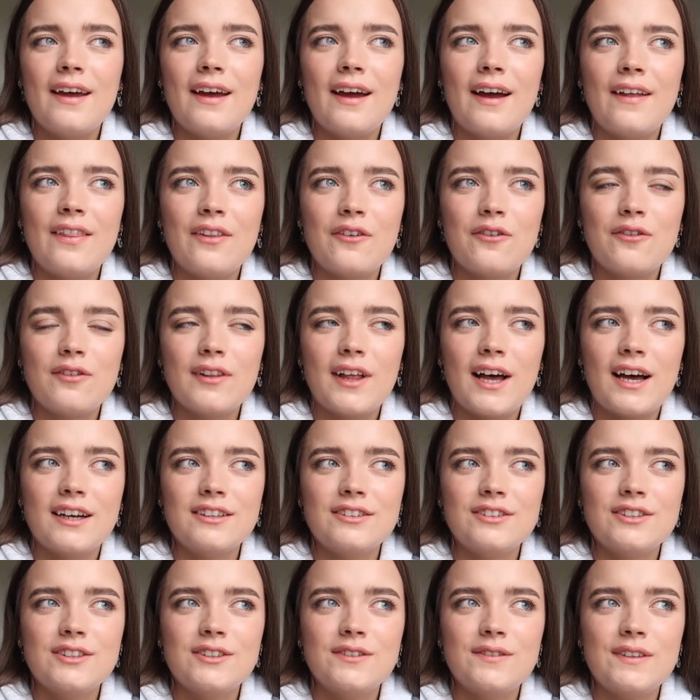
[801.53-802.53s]
and the flat
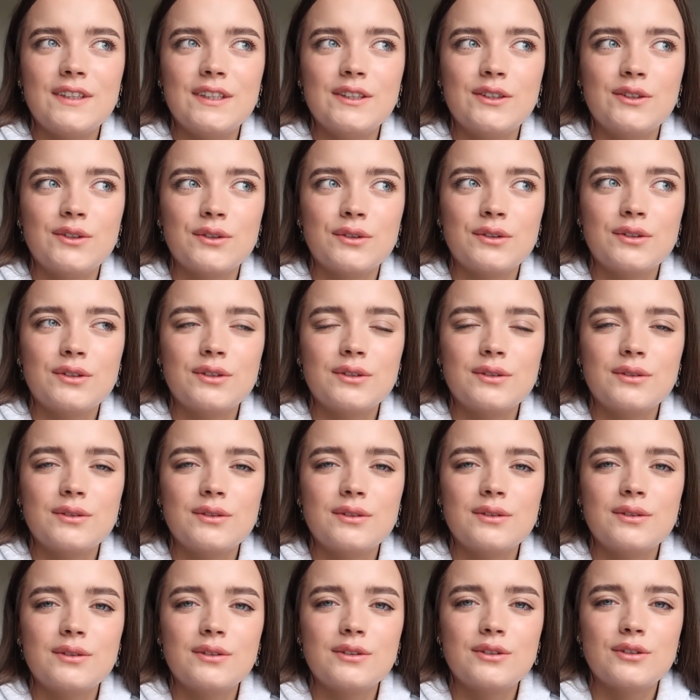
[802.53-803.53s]
just feels
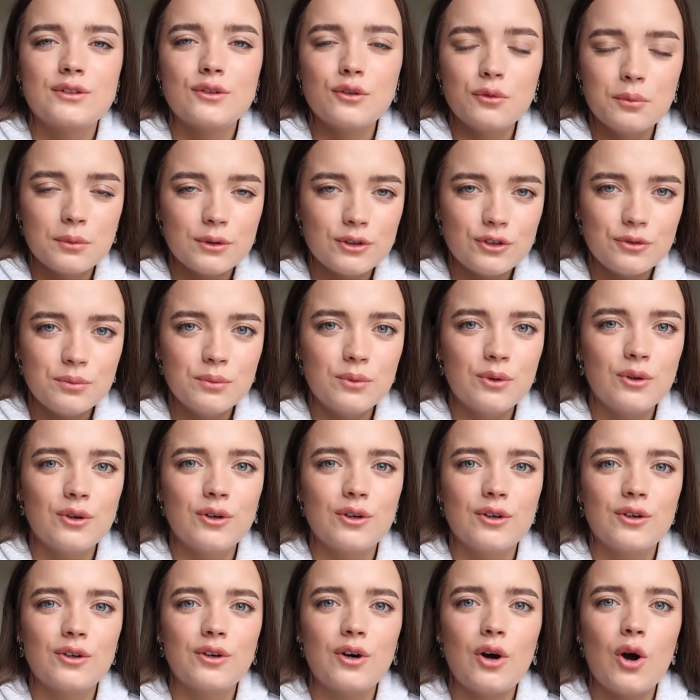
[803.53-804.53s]
so much
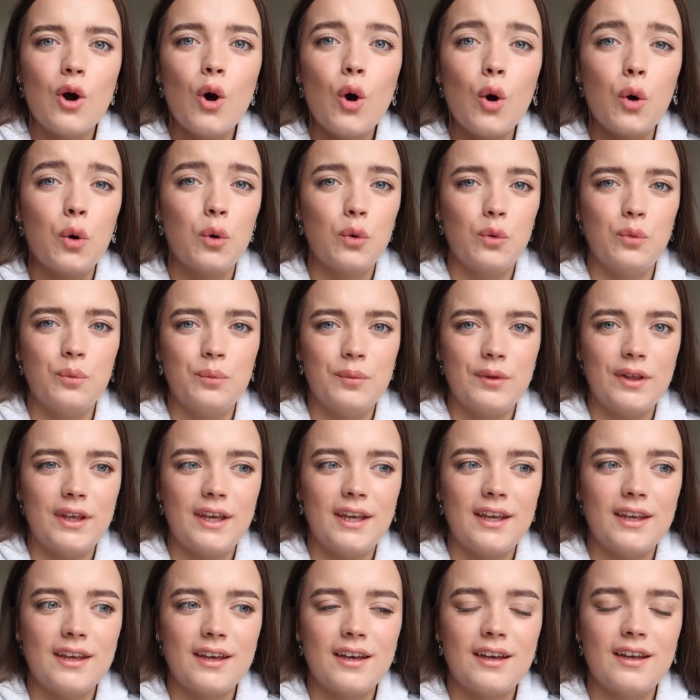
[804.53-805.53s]
more
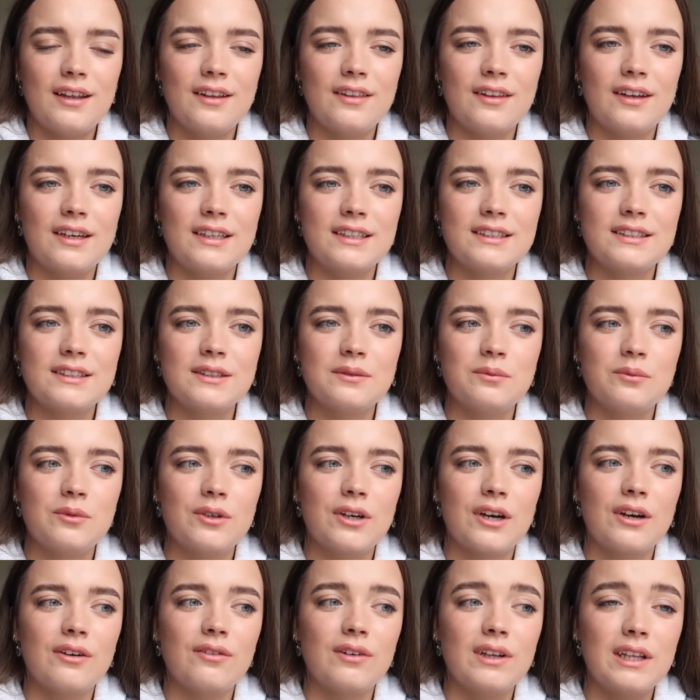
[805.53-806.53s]
homely and like
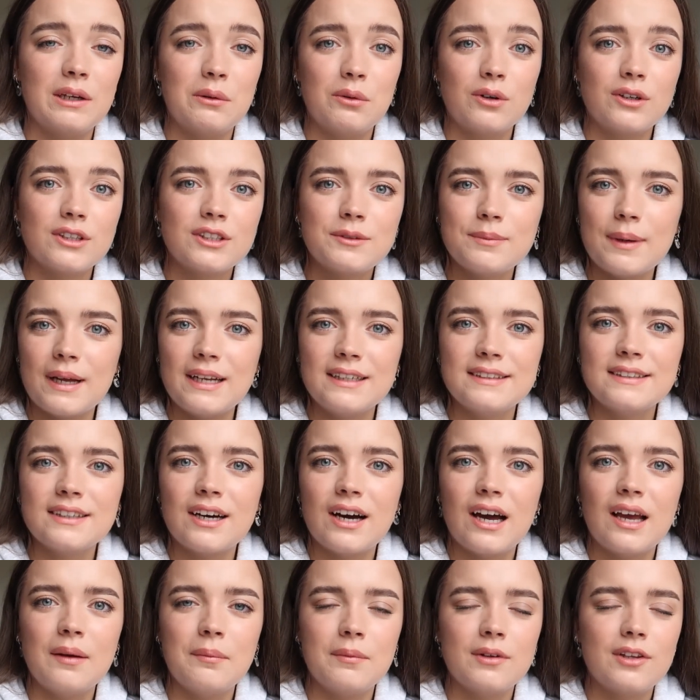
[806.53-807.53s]
somewhere I really want to spend
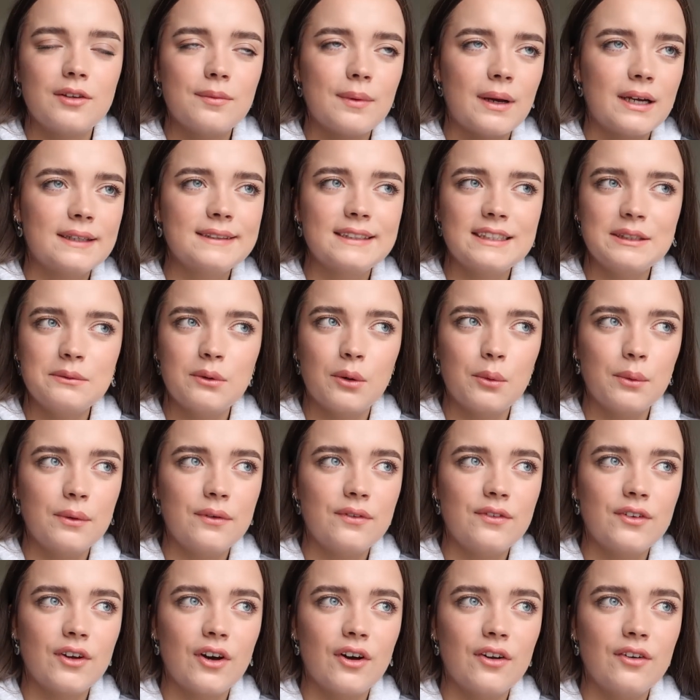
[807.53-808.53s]
time, especially what
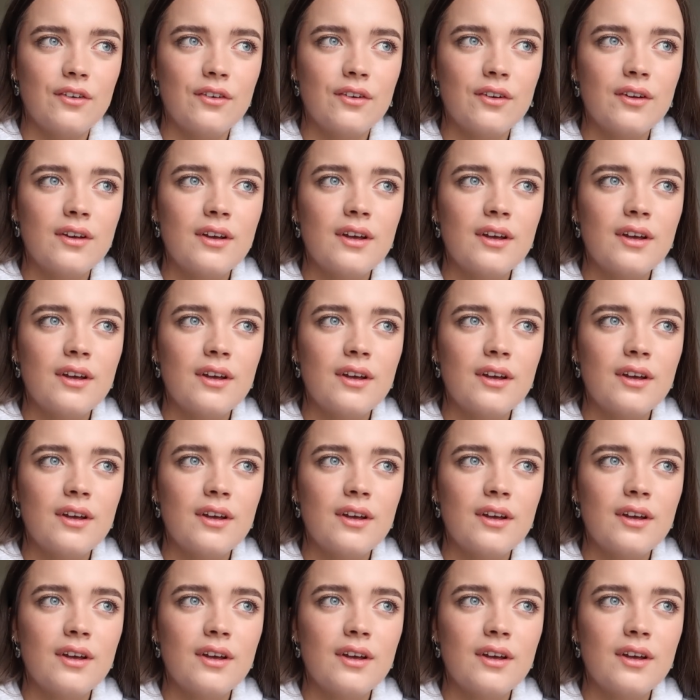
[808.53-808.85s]
we've done